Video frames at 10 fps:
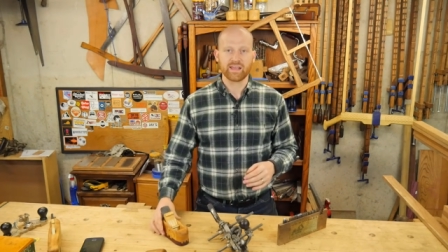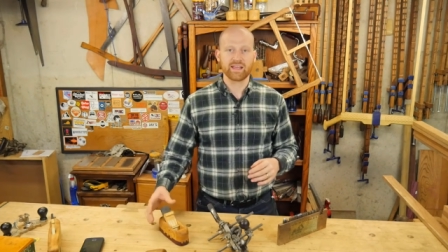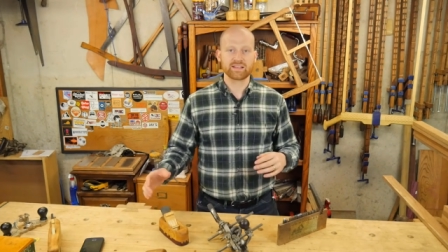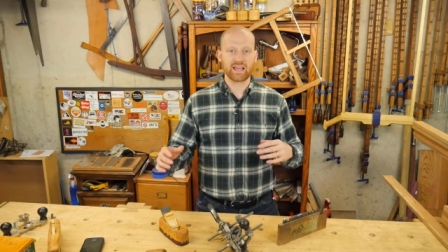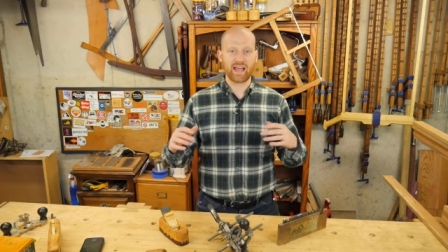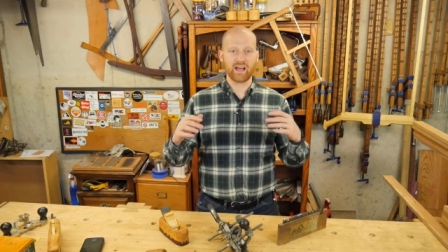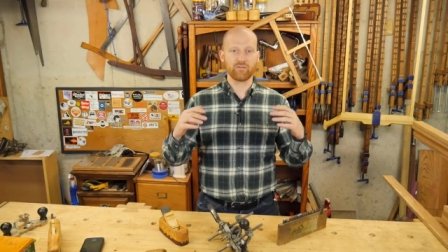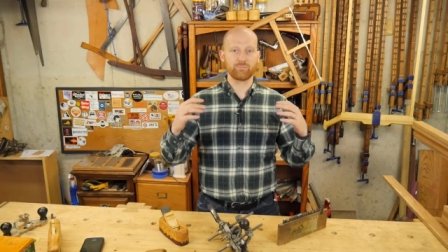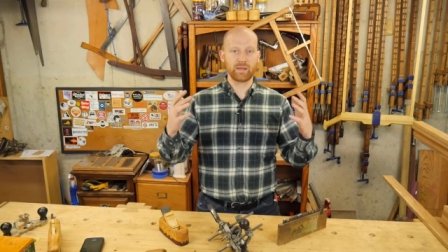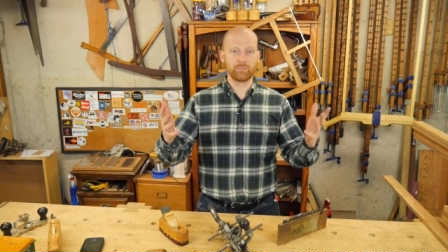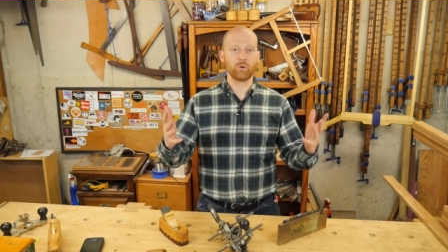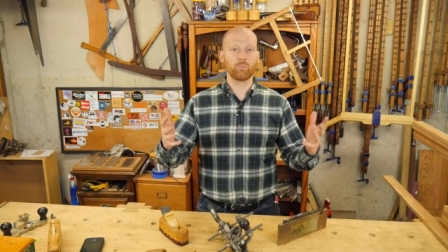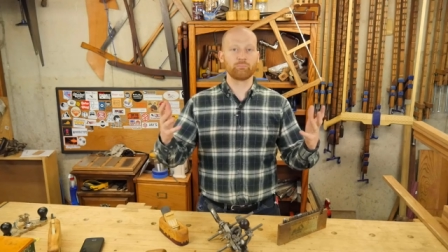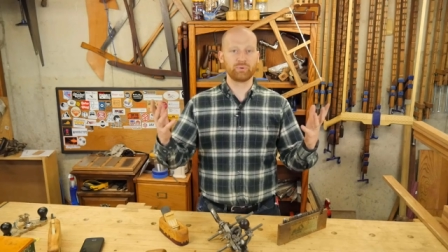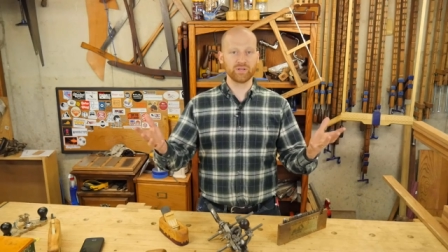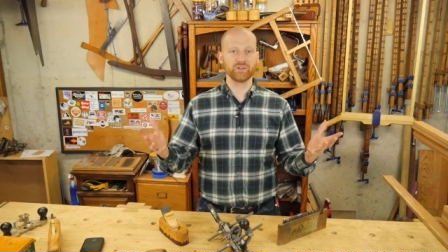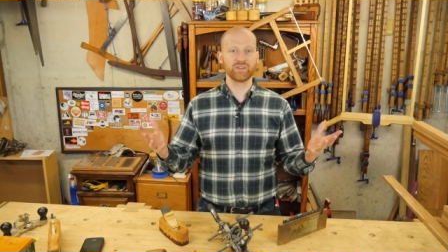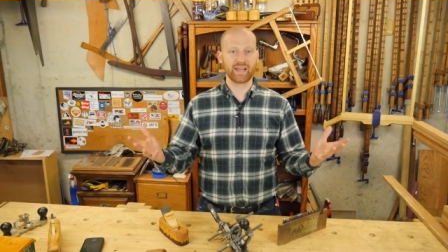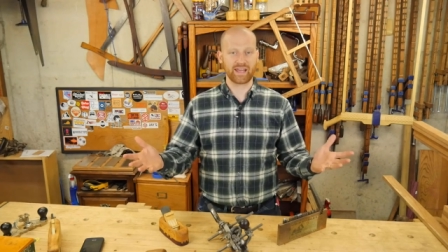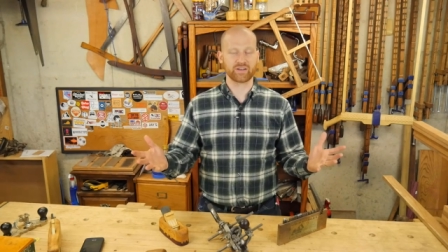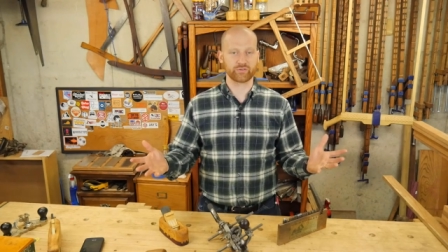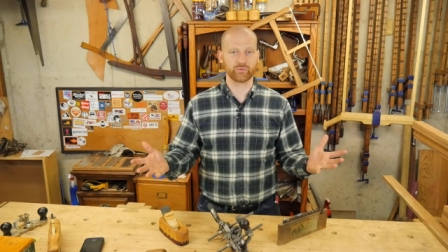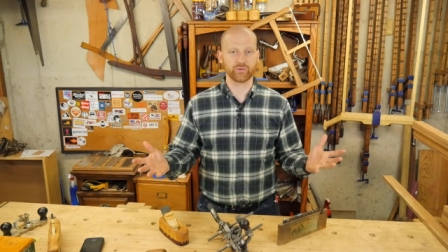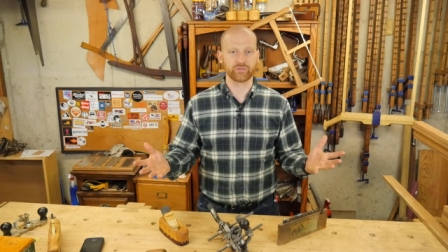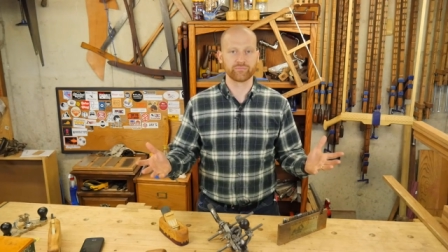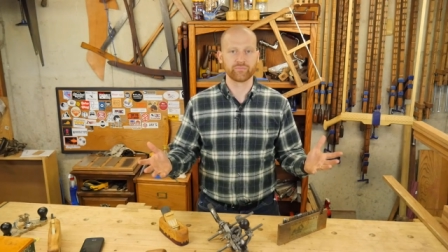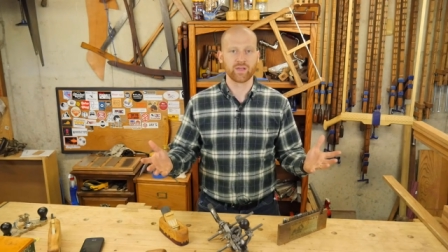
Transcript: is have people build hand tools.